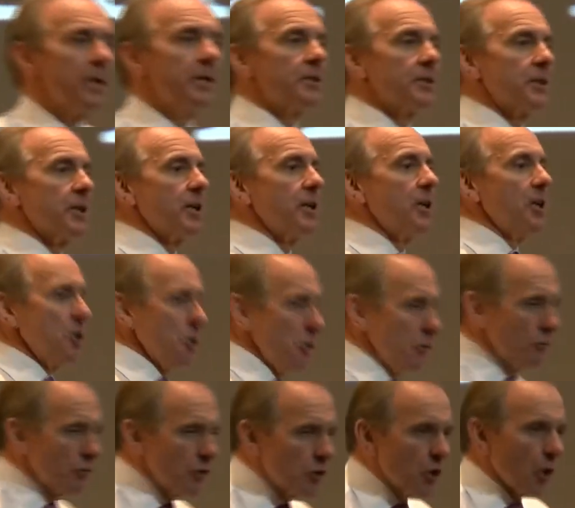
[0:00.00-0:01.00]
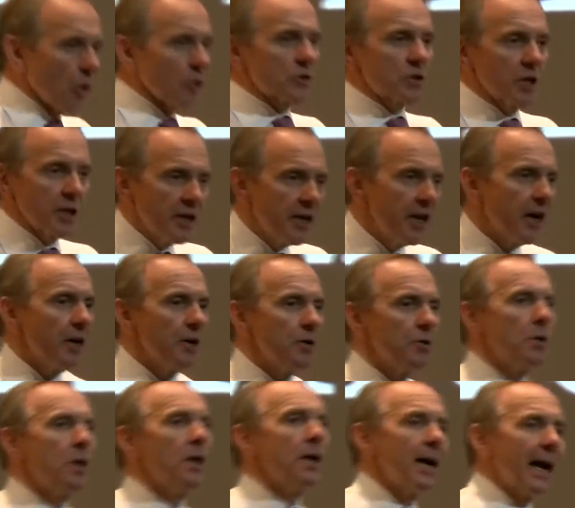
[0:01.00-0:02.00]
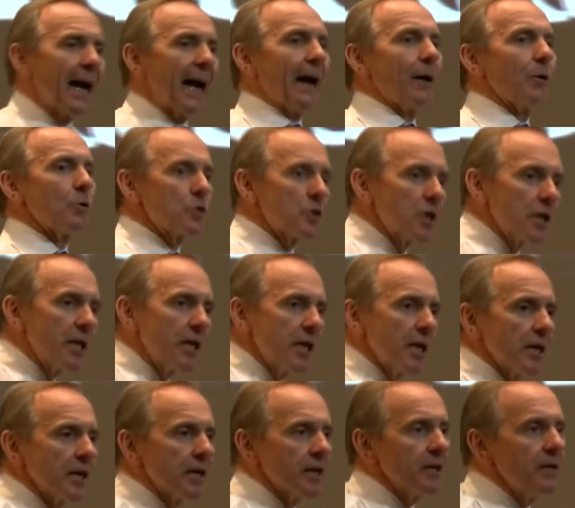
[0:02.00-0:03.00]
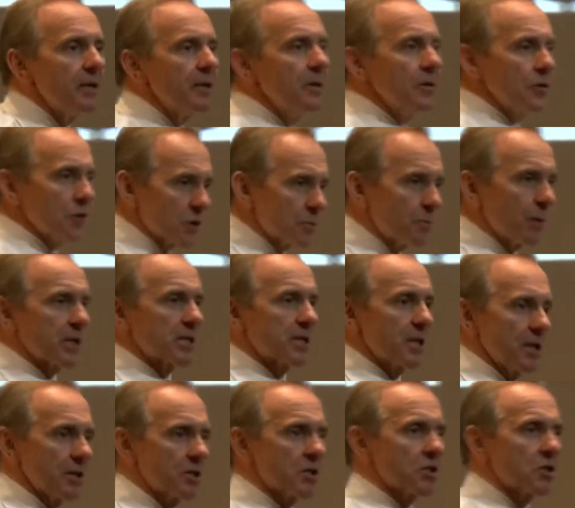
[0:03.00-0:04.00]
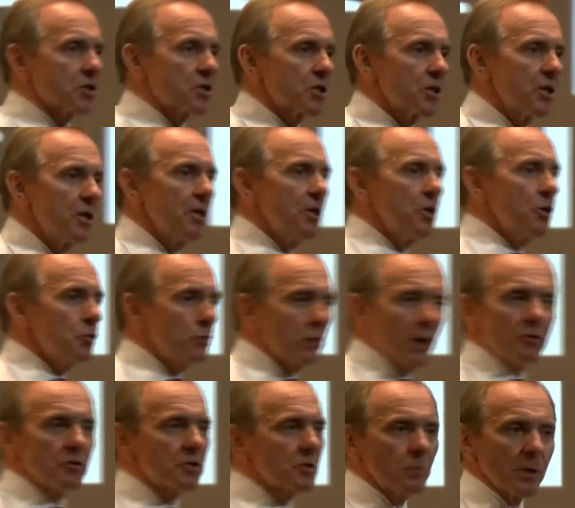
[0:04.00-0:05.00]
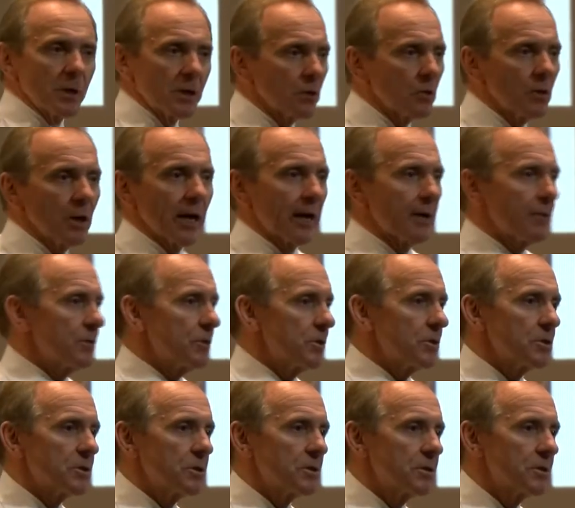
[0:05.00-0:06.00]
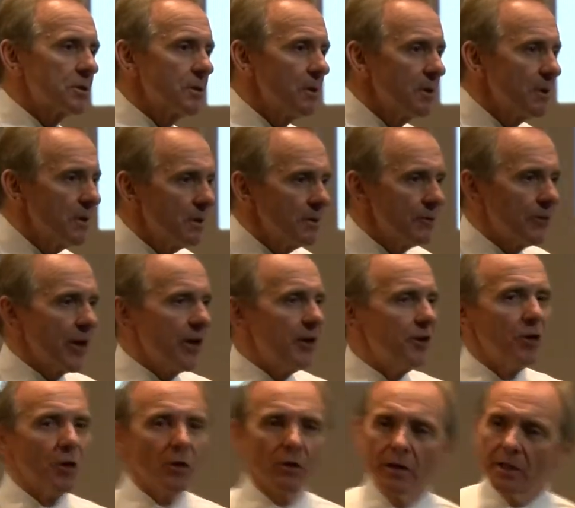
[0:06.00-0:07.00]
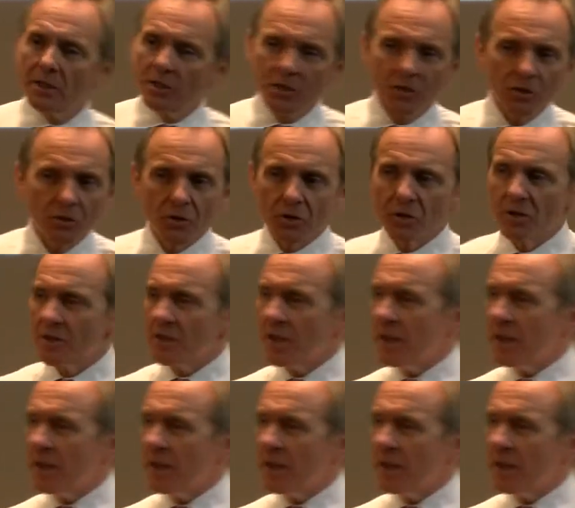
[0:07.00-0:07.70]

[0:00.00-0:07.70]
leader, you've got to know how to hear the specialists who don't speak your language. They're not in suits and